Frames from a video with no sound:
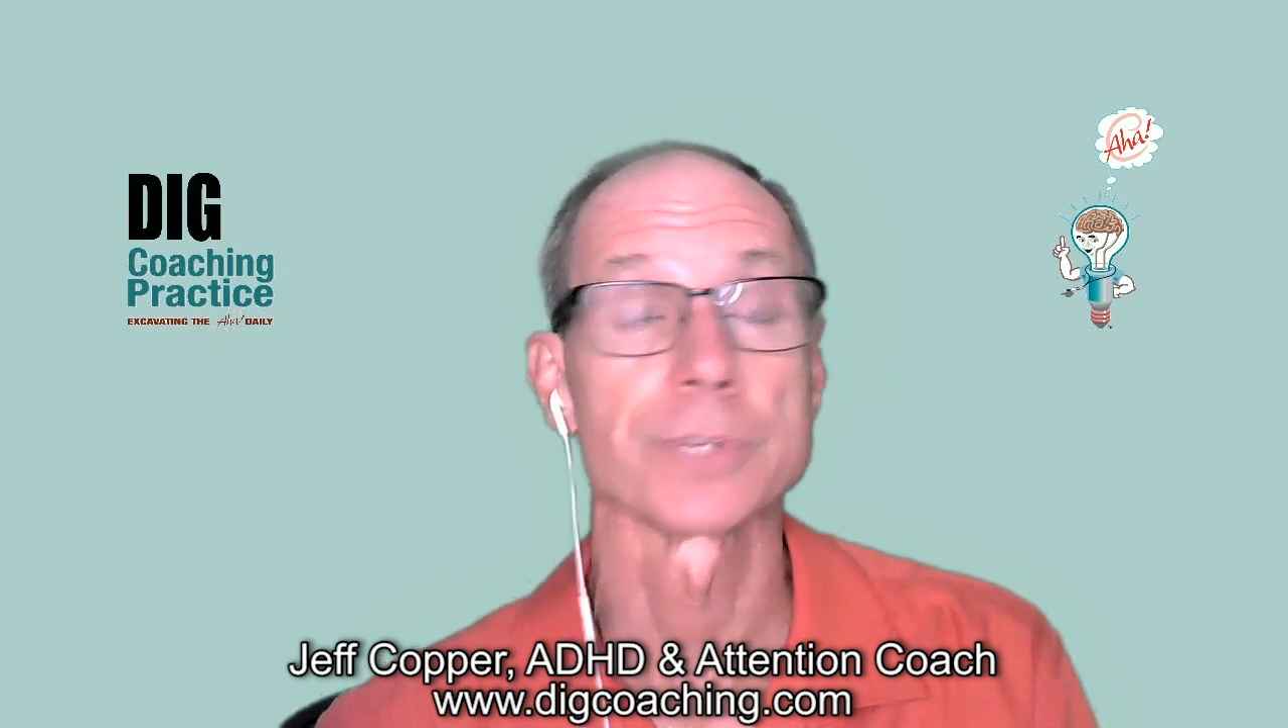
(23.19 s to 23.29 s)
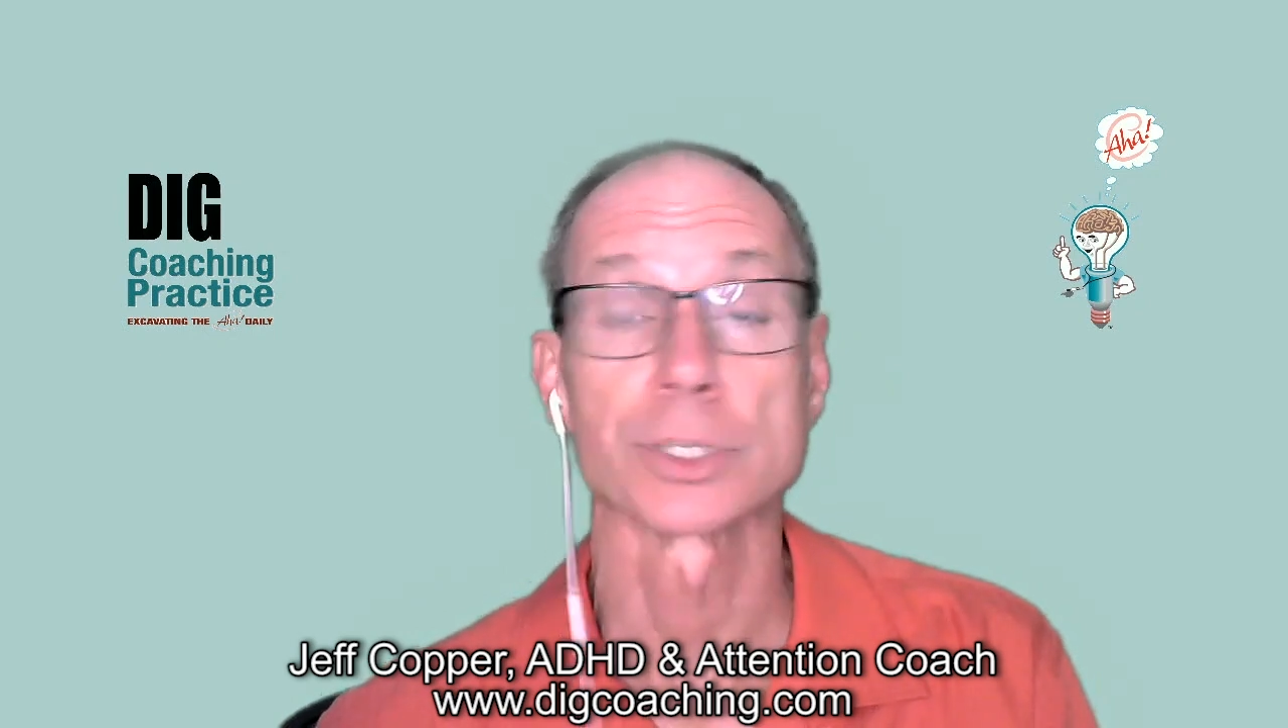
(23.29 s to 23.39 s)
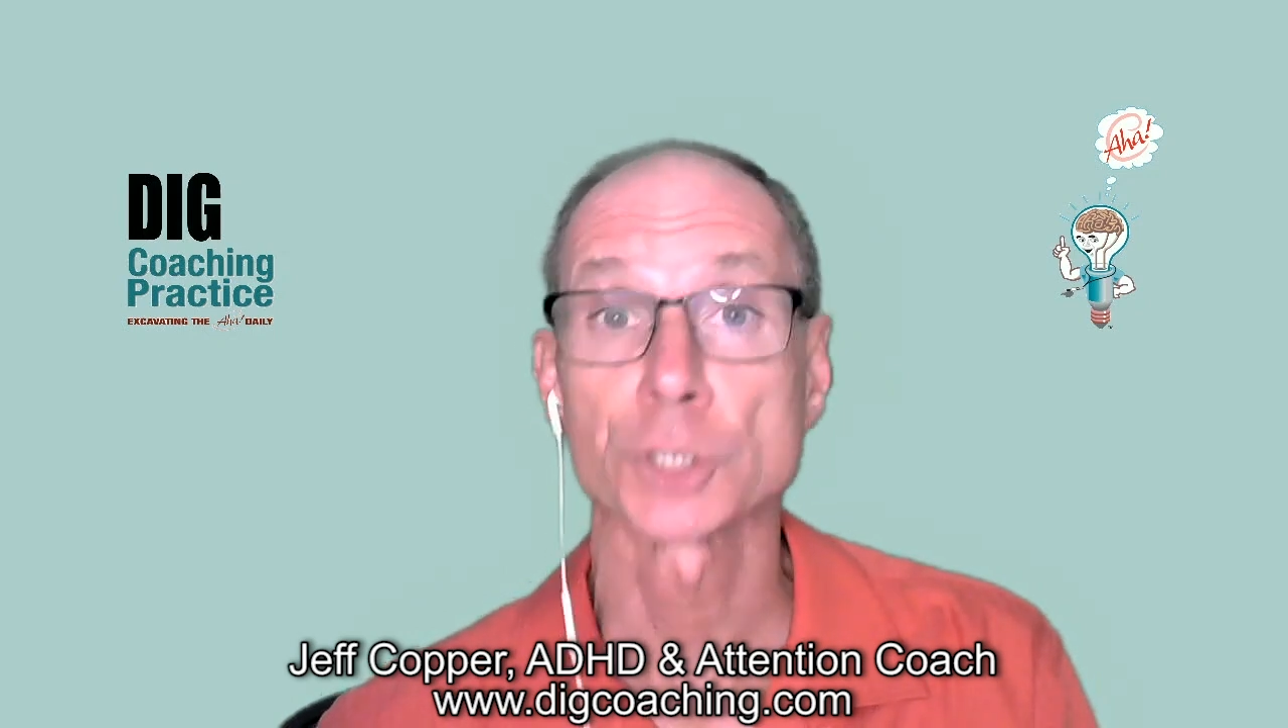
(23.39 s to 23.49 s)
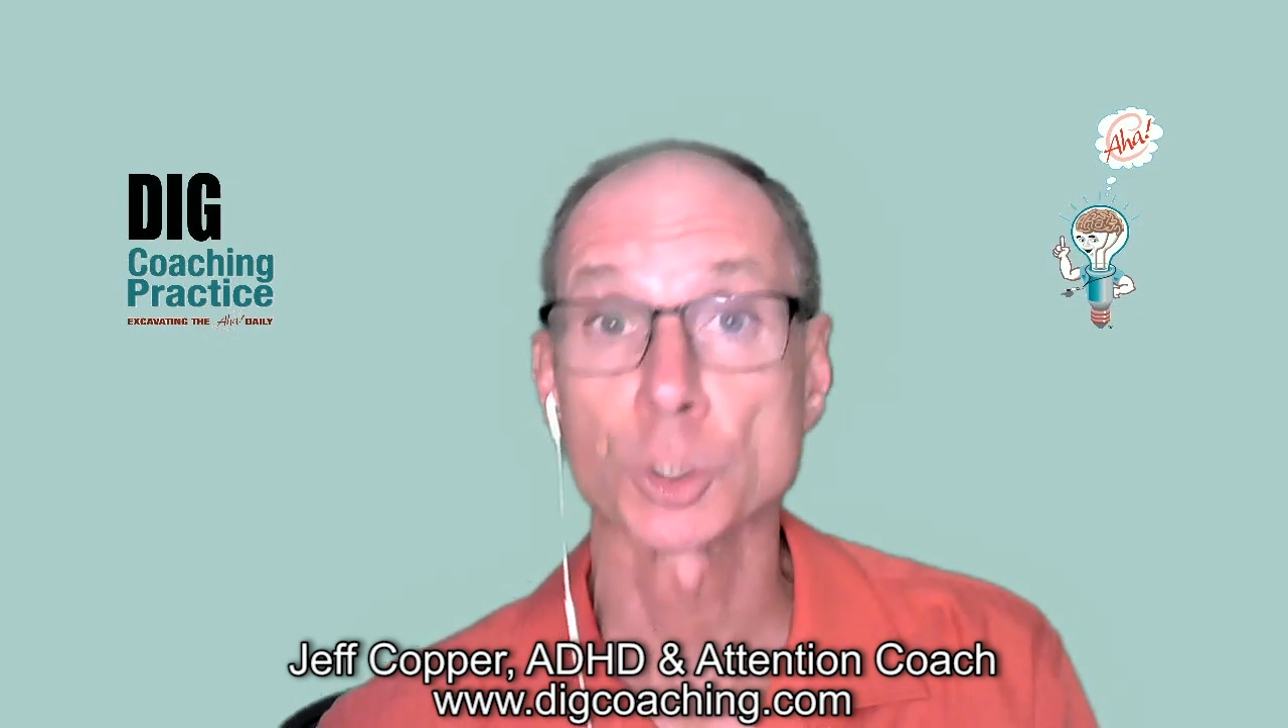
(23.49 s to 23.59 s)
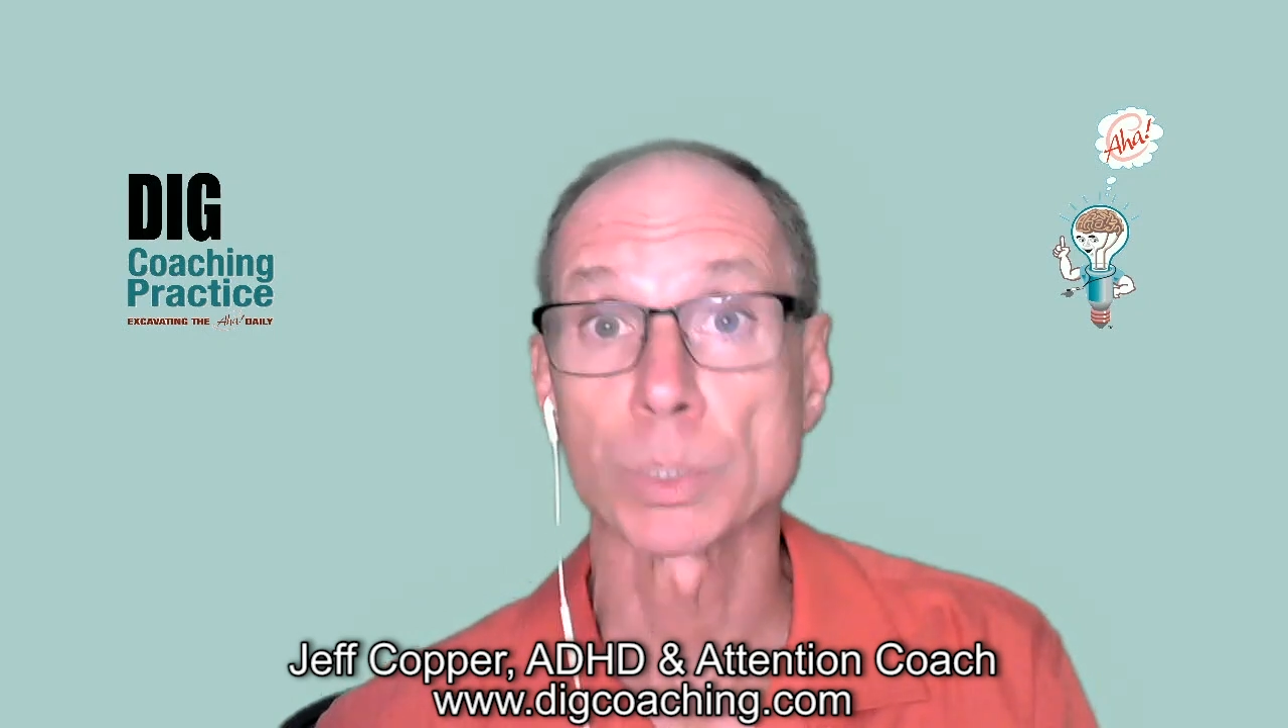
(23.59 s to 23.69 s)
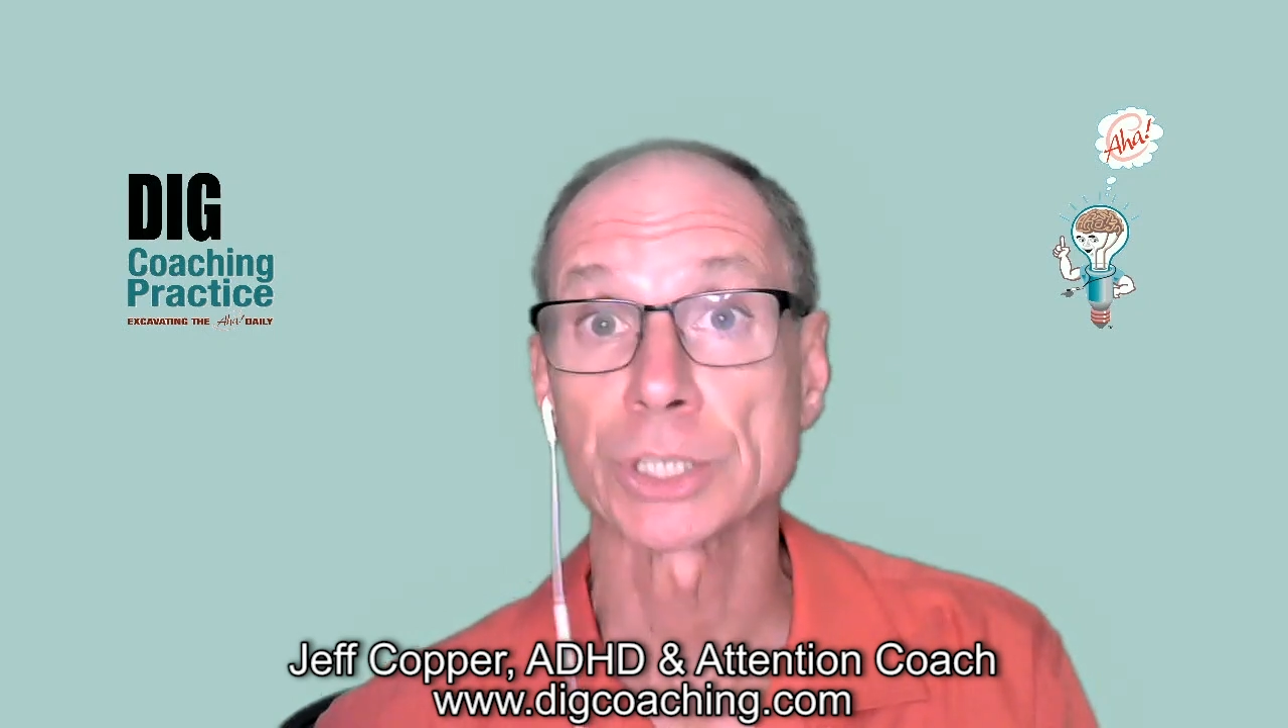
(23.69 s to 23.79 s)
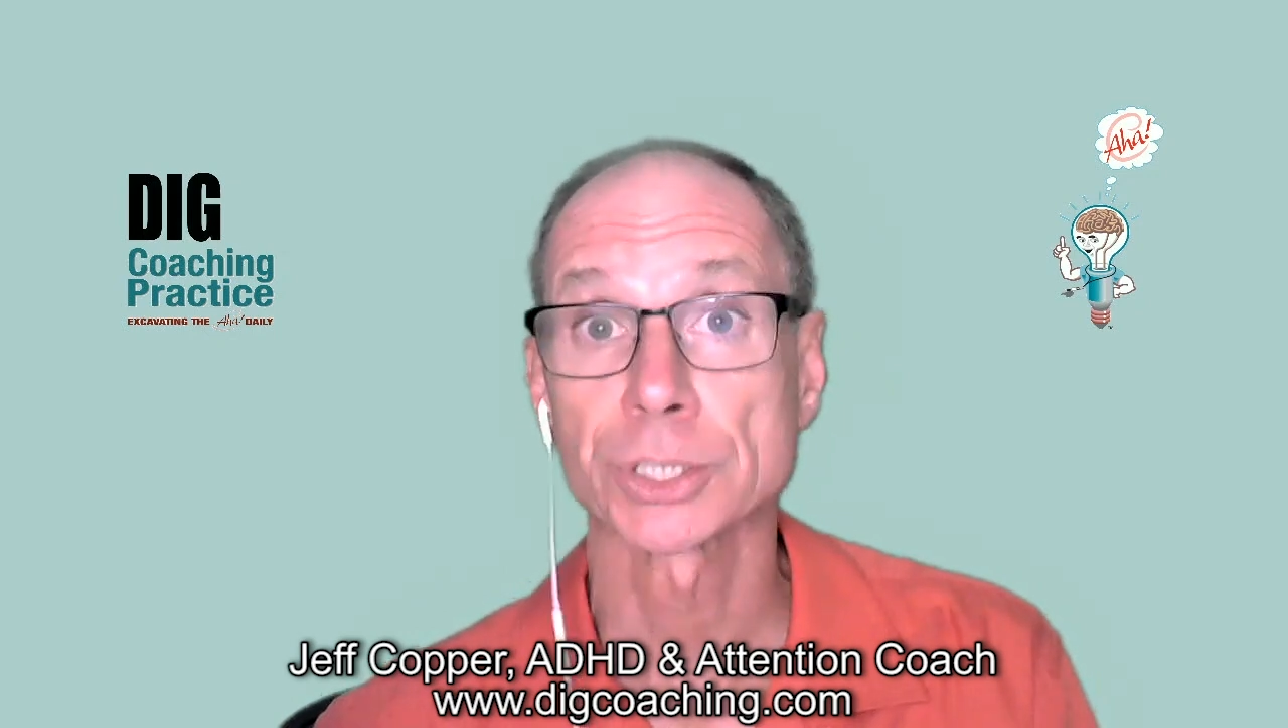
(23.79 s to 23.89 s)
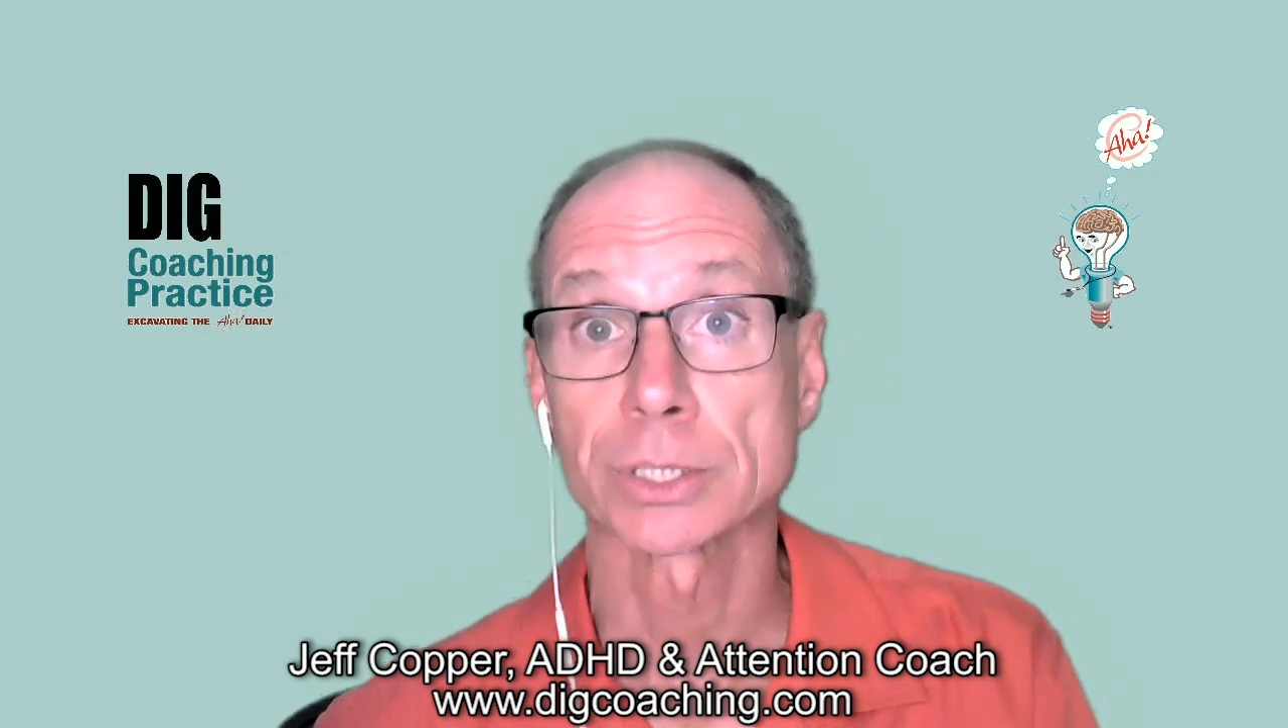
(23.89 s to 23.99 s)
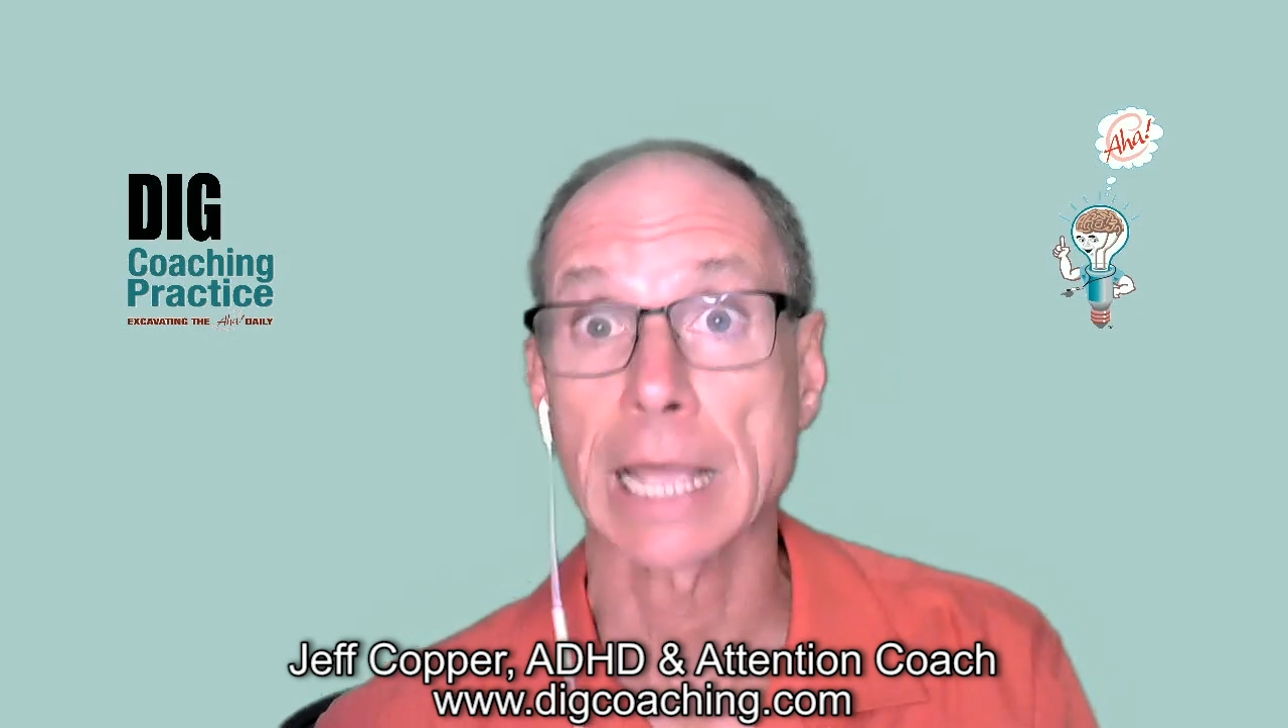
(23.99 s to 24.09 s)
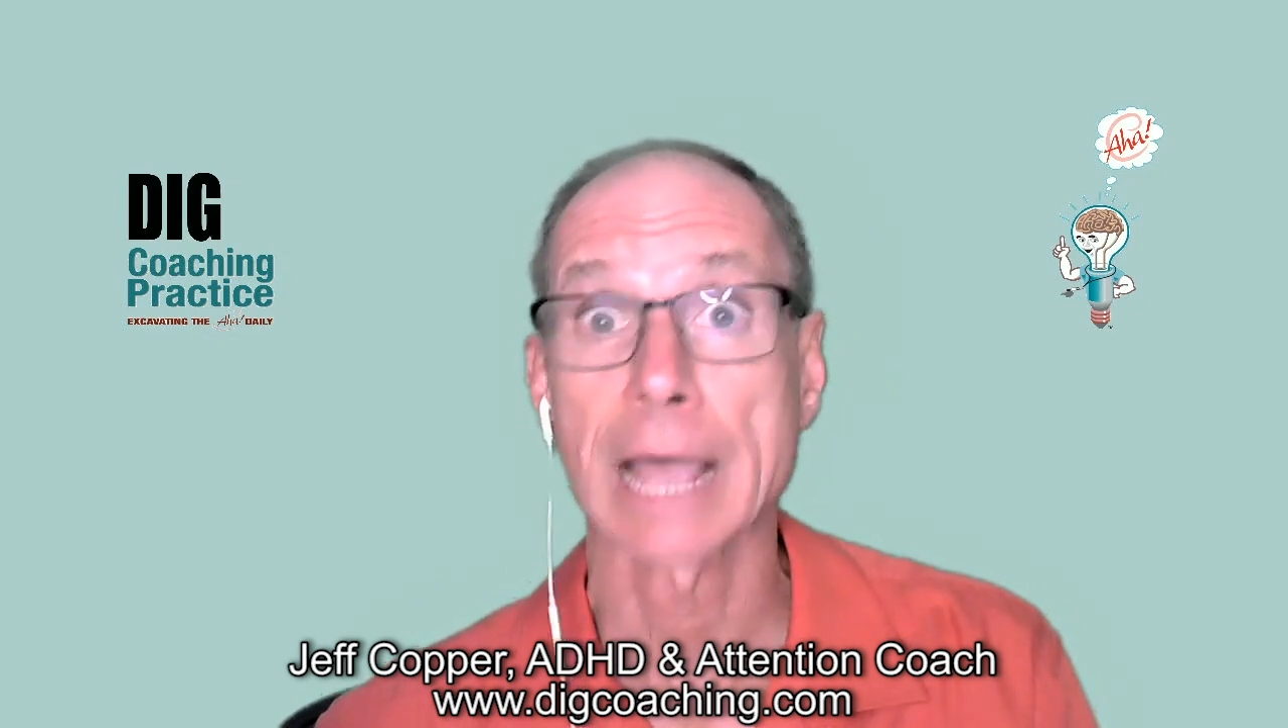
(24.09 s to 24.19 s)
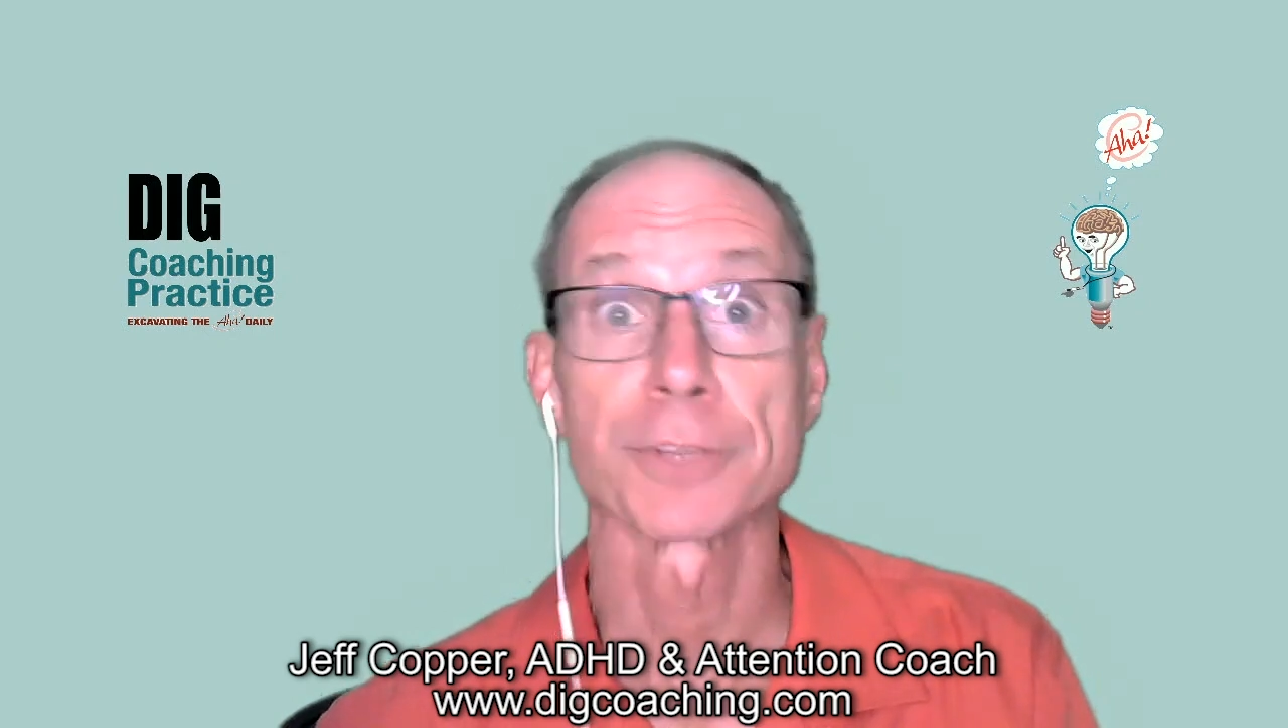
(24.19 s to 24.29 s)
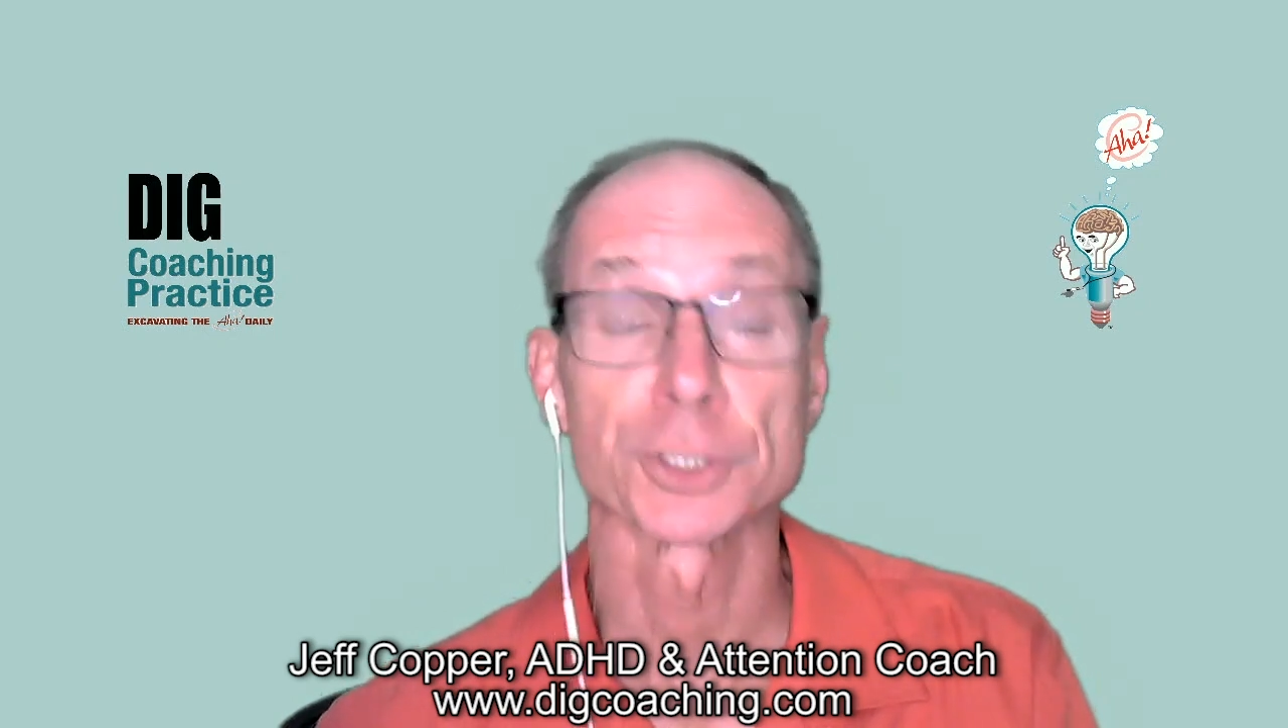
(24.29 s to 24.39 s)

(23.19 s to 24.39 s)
the tuition at